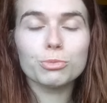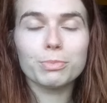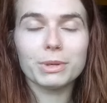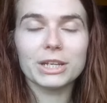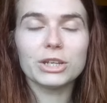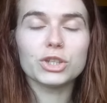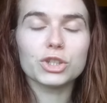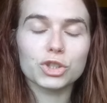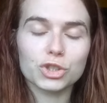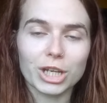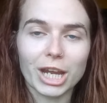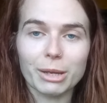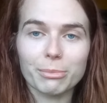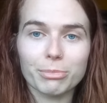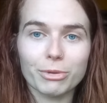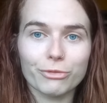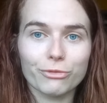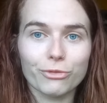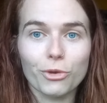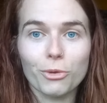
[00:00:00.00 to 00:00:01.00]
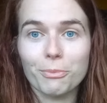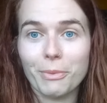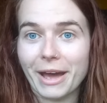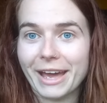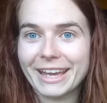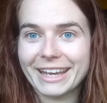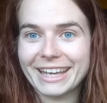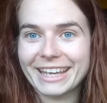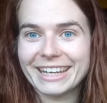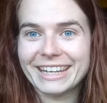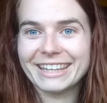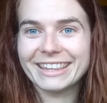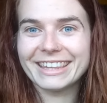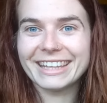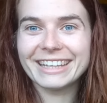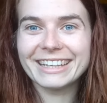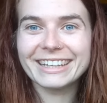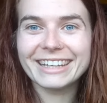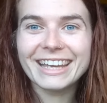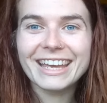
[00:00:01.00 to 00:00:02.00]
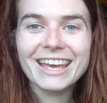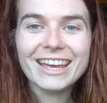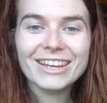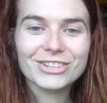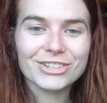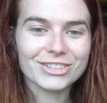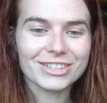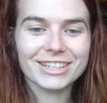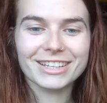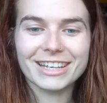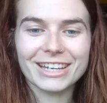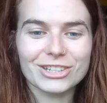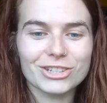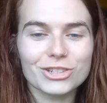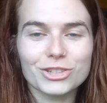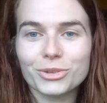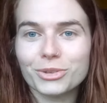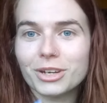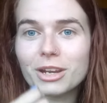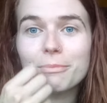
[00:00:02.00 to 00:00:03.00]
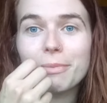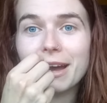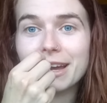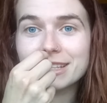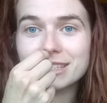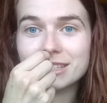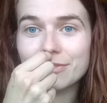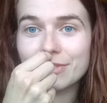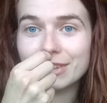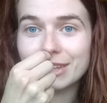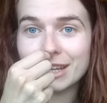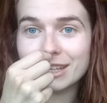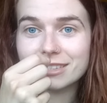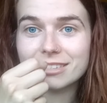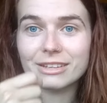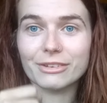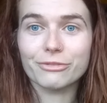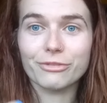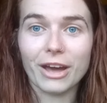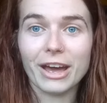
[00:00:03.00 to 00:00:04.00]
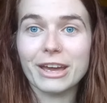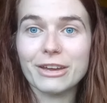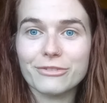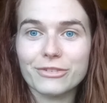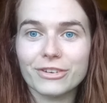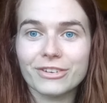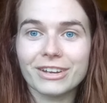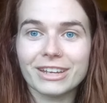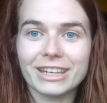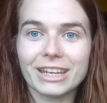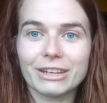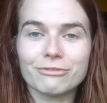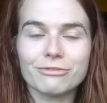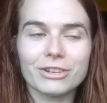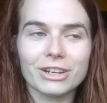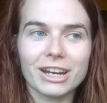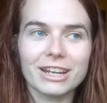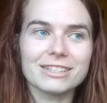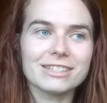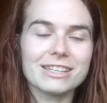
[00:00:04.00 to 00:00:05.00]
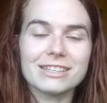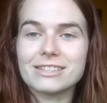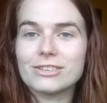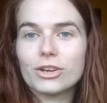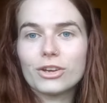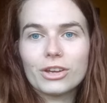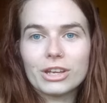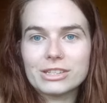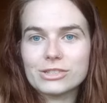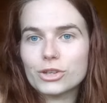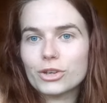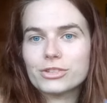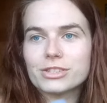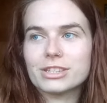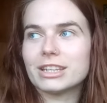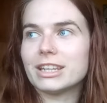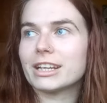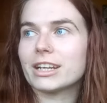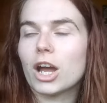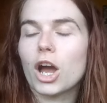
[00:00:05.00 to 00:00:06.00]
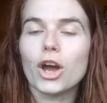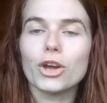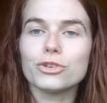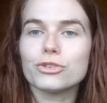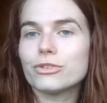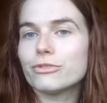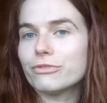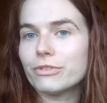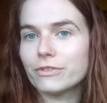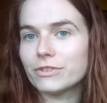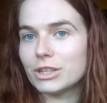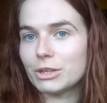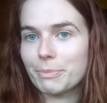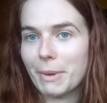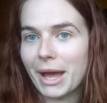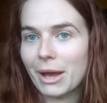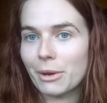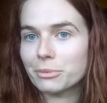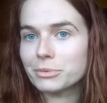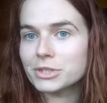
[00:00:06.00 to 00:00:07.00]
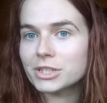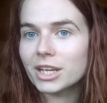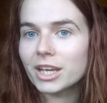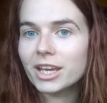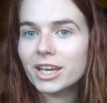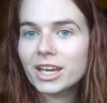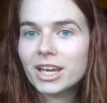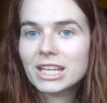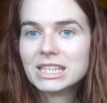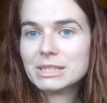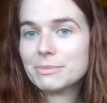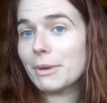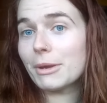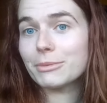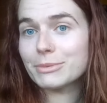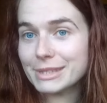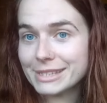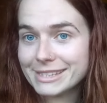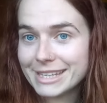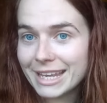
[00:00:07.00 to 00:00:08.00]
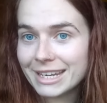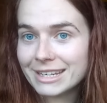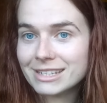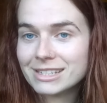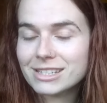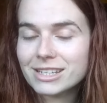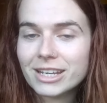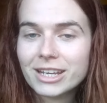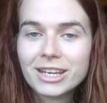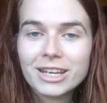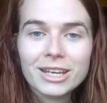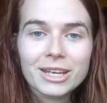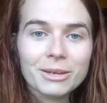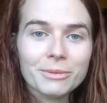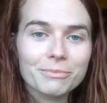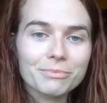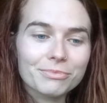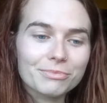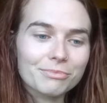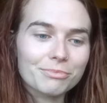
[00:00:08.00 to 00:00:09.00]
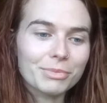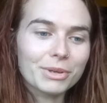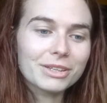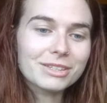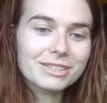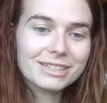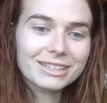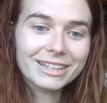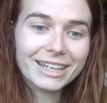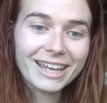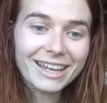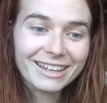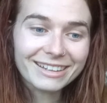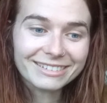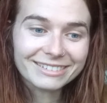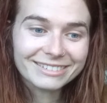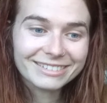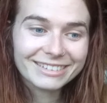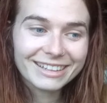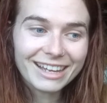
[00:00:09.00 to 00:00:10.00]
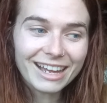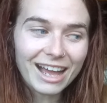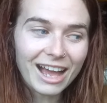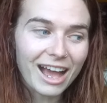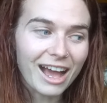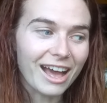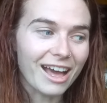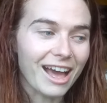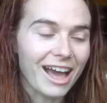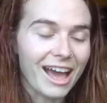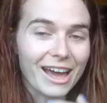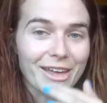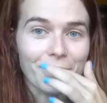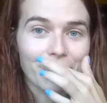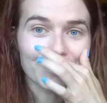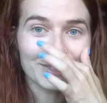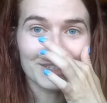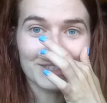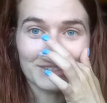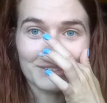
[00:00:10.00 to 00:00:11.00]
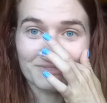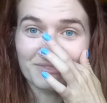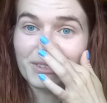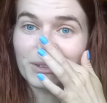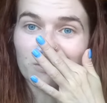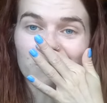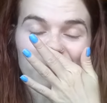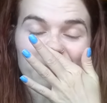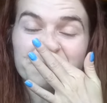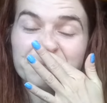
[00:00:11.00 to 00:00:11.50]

please check before buying anything, just in case you don't want to buy something that's a fiver and then realise it's costing like £150 to be able to send. But yeah, I know this is... Oh,